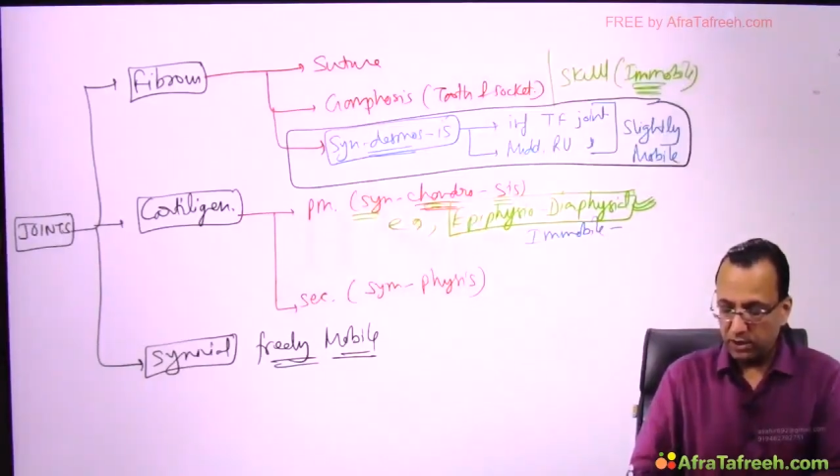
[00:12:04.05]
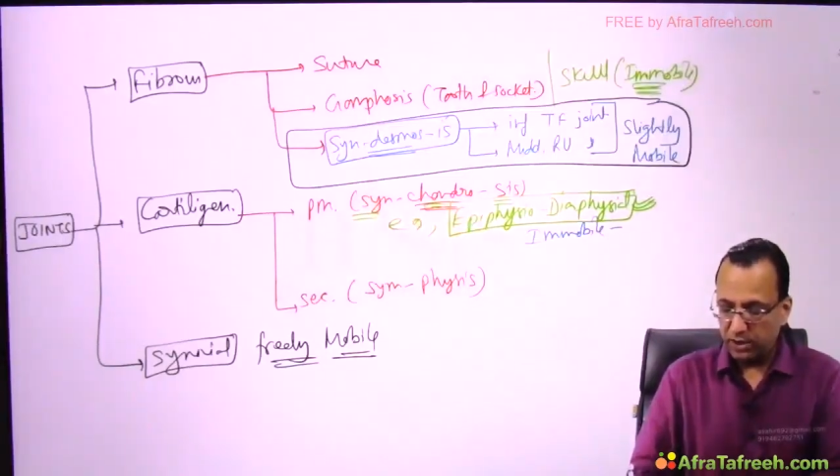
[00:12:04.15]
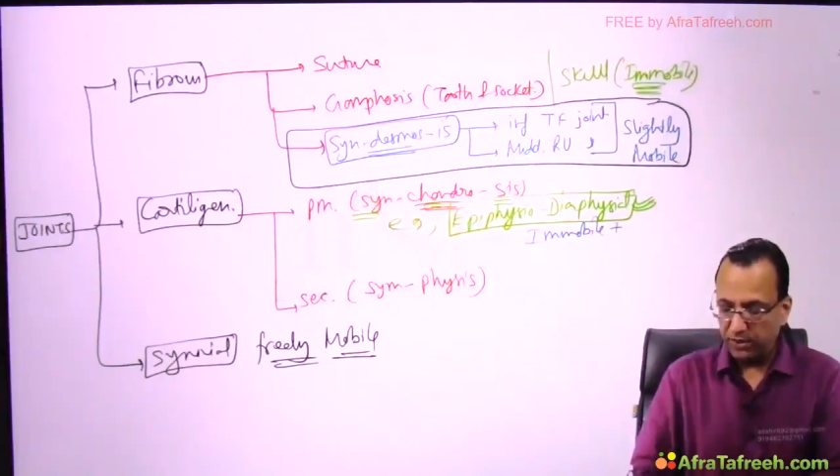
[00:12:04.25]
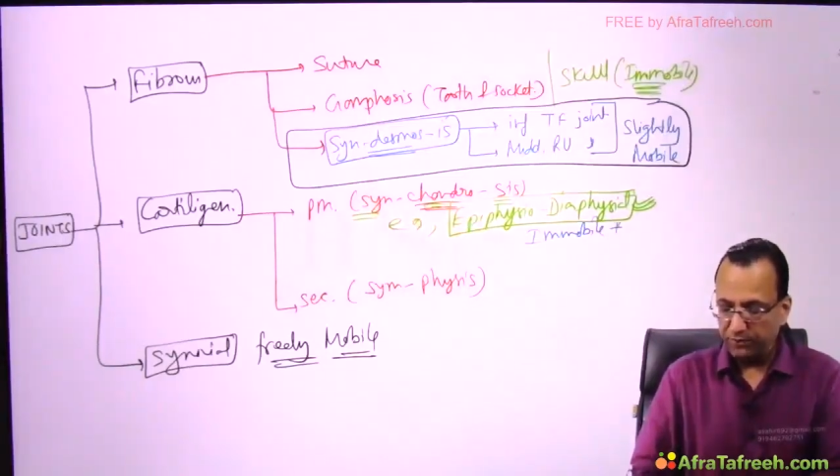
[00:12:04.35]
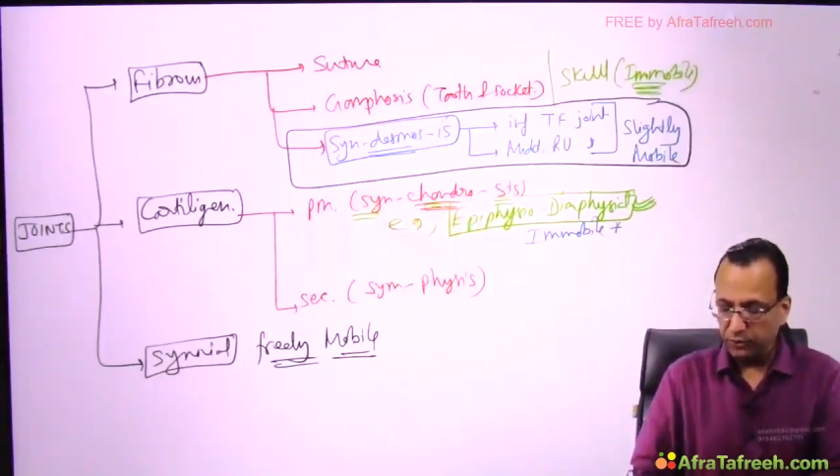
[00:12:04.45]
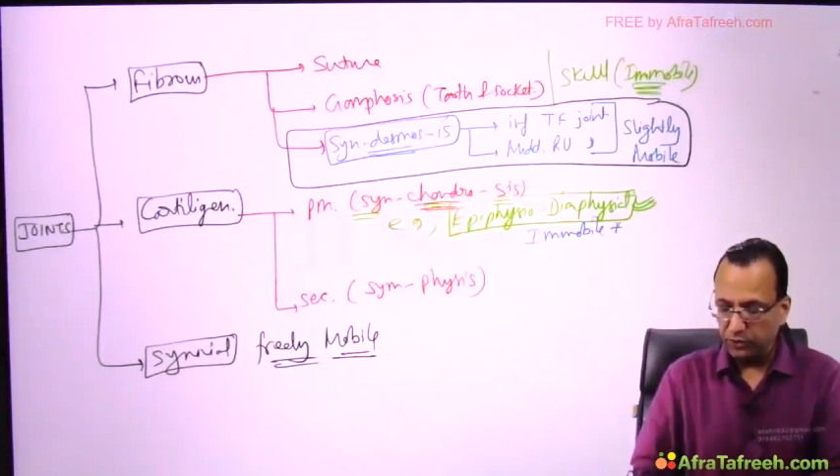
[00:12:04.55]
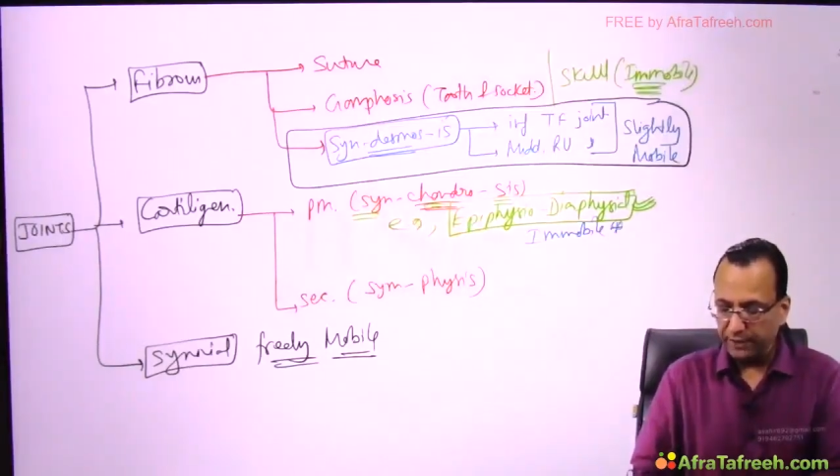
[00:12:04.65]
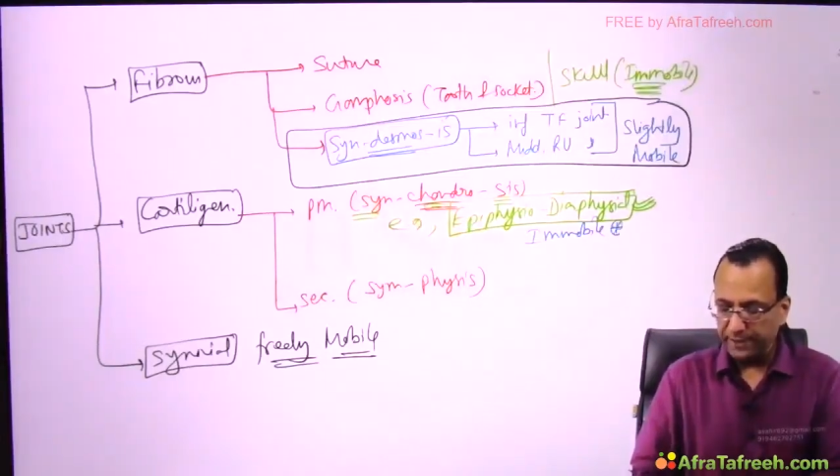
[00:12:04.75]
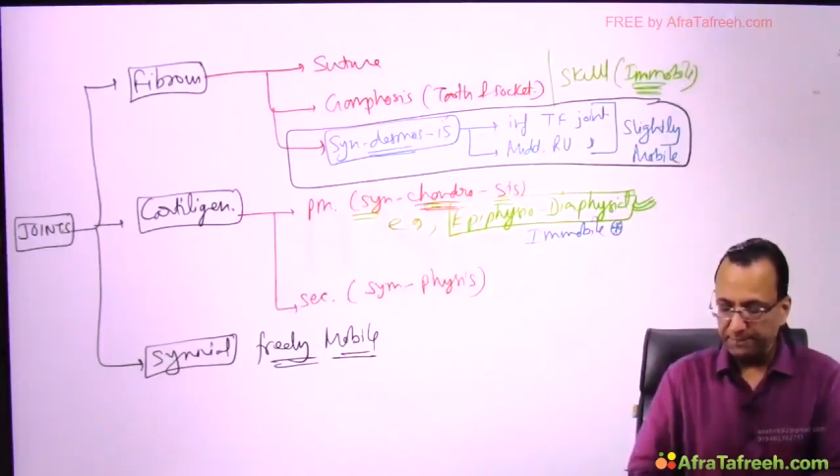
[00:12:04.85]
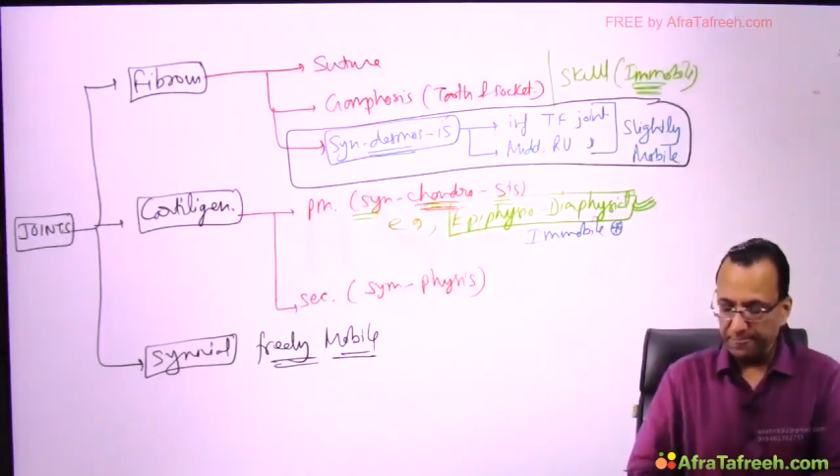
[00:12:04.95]
Now, if you
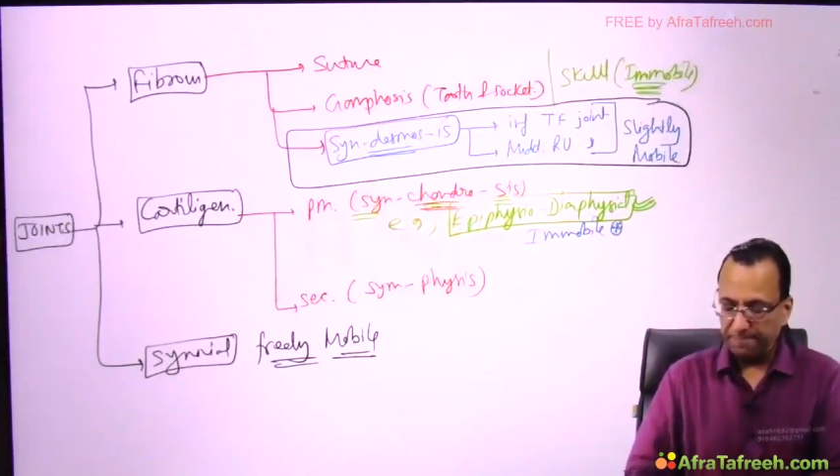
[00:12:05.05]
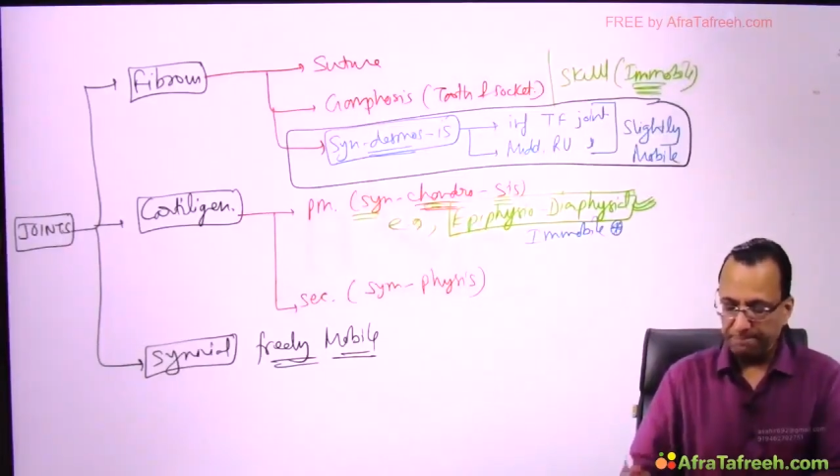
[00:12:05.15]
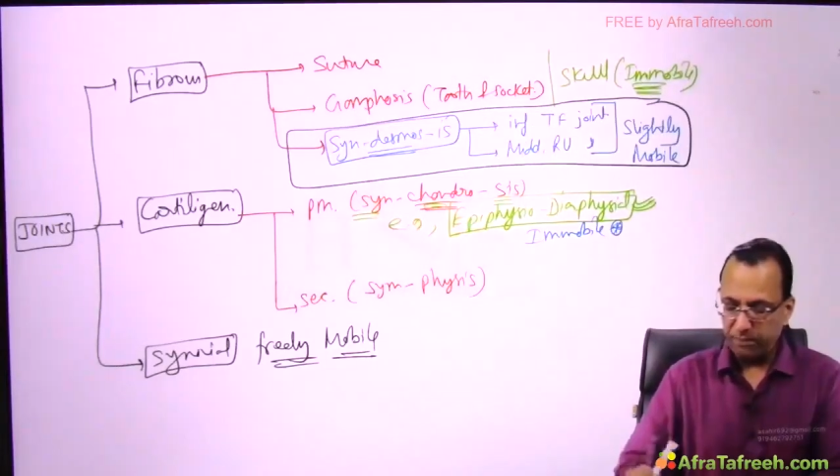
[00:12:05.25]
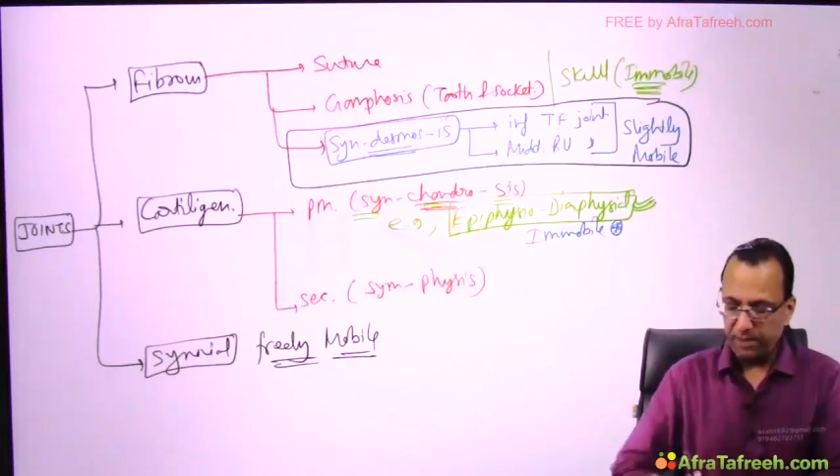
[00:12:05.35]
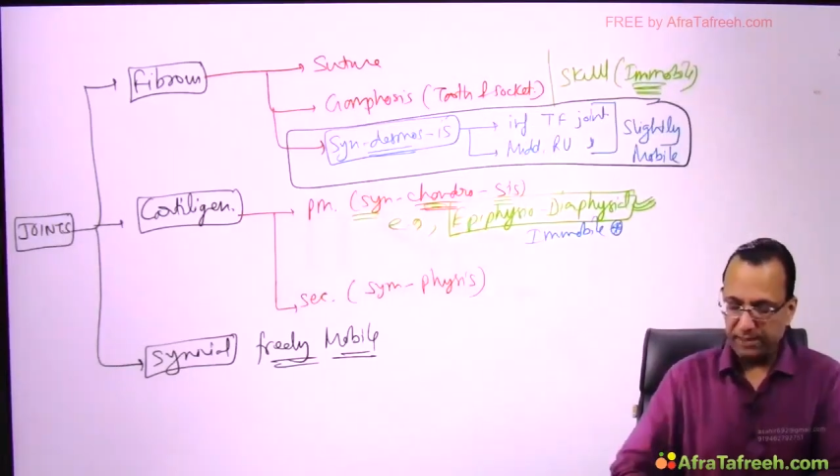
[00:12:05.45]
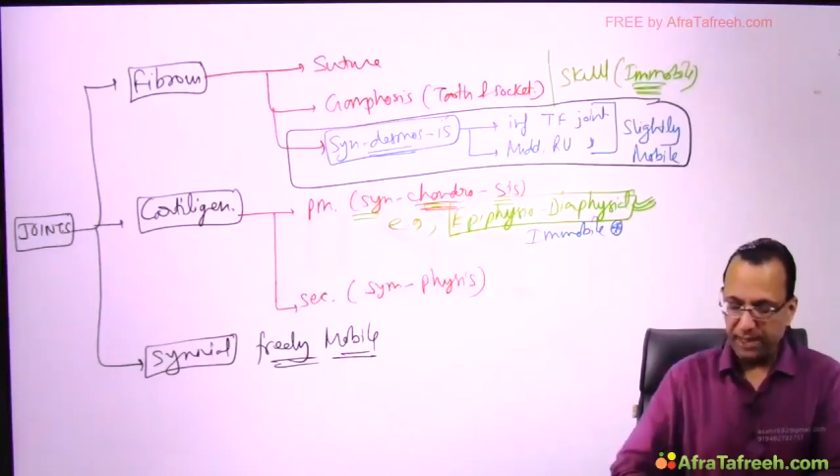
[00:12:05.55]
say that